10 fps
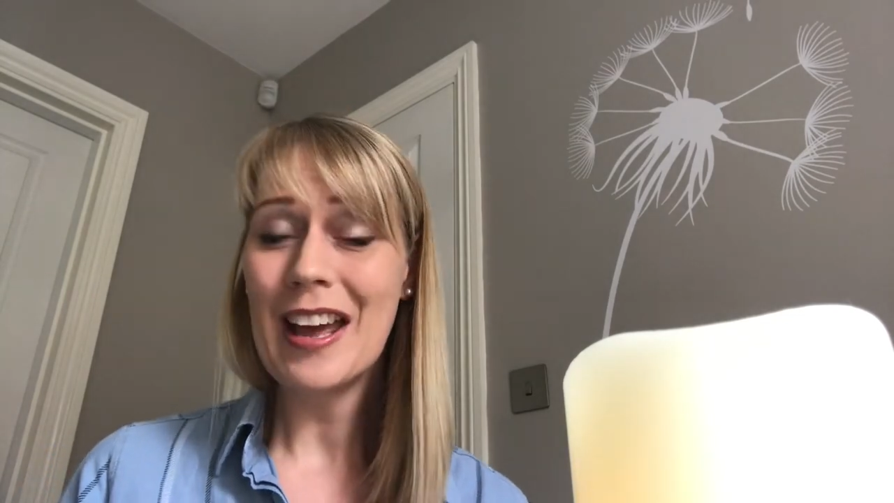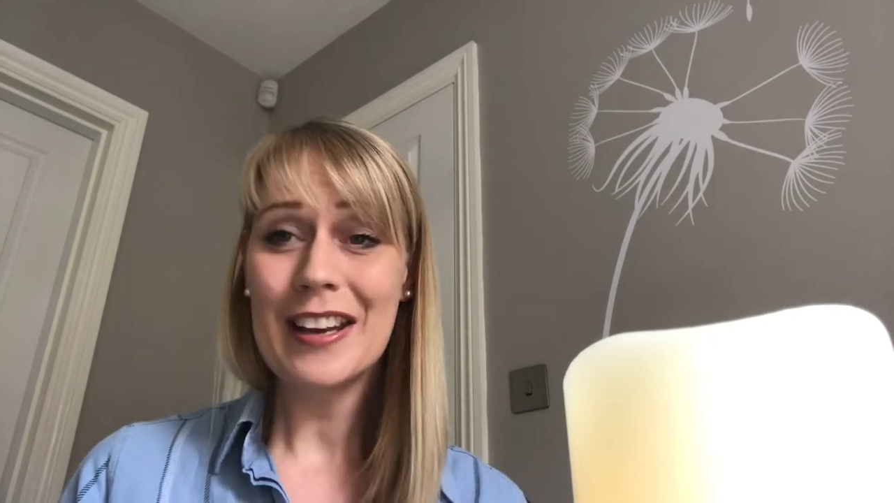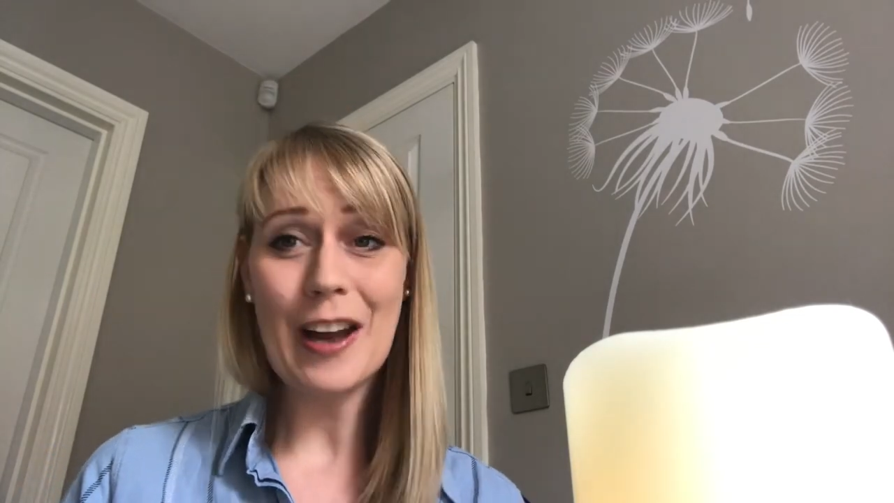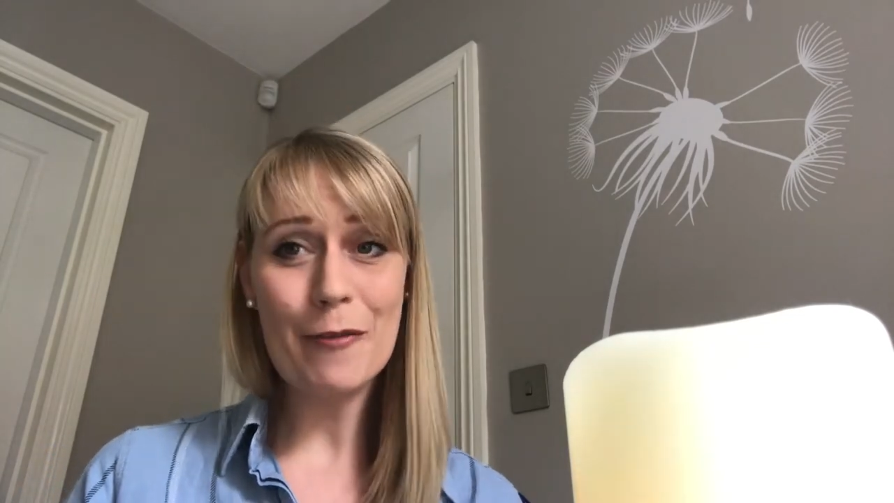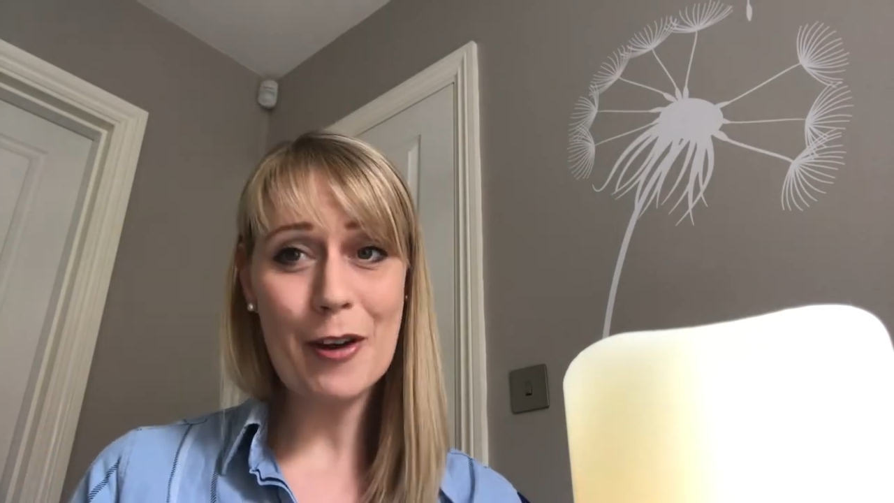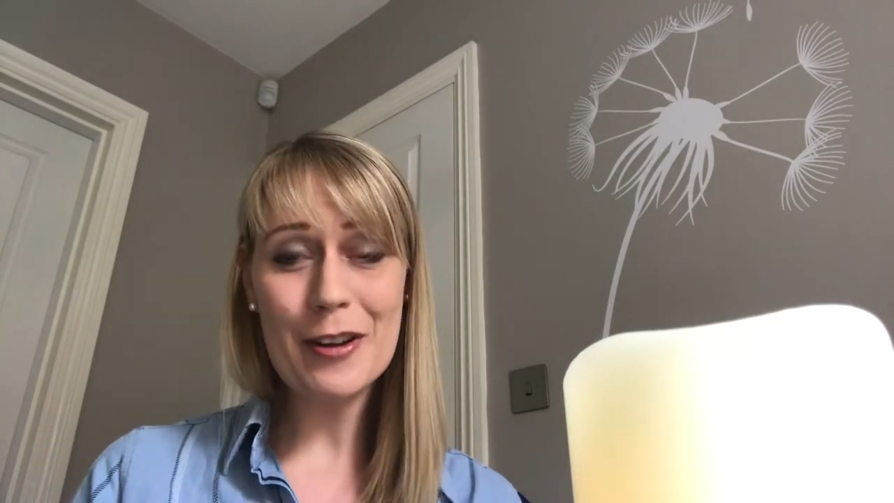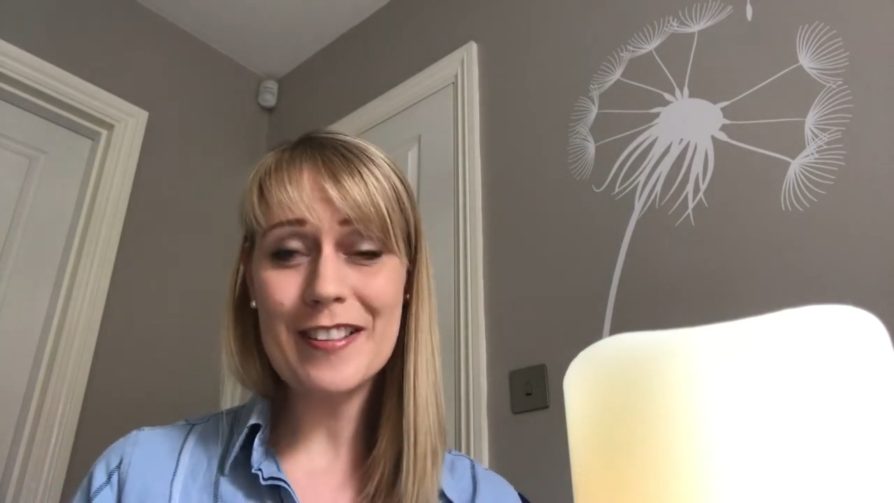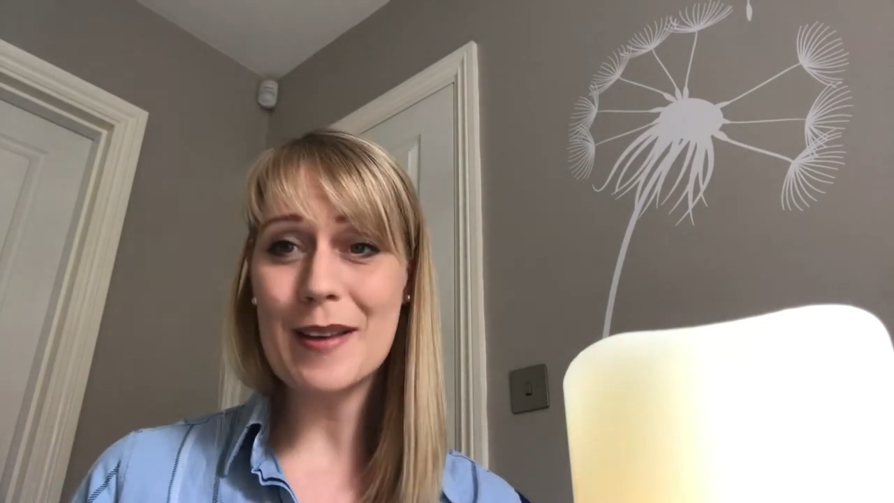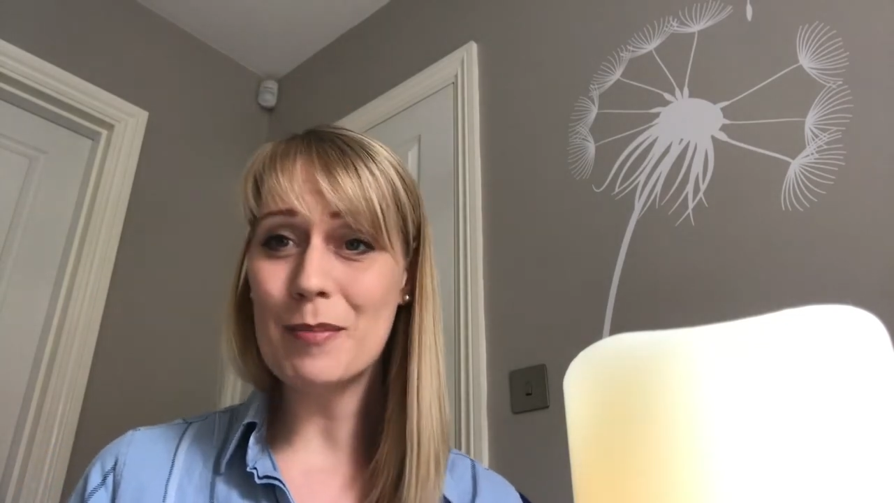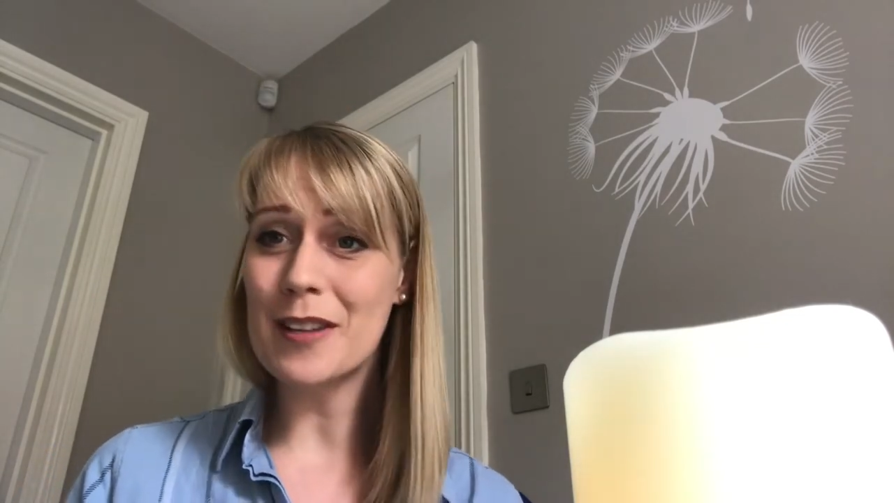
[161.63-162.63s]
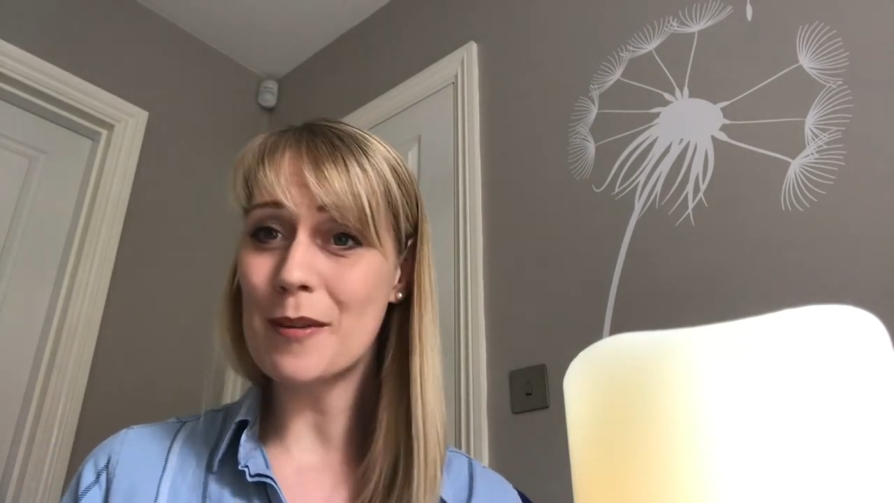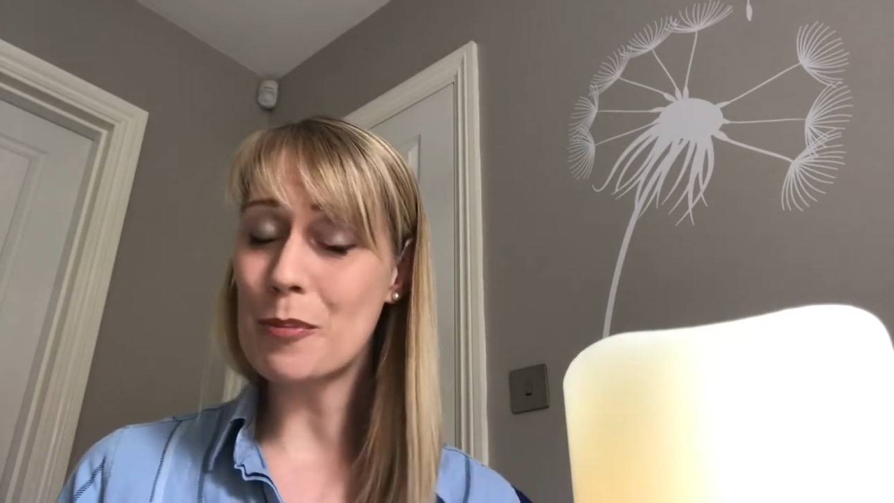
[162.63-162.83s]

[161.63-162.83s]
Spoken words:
Now, very similar to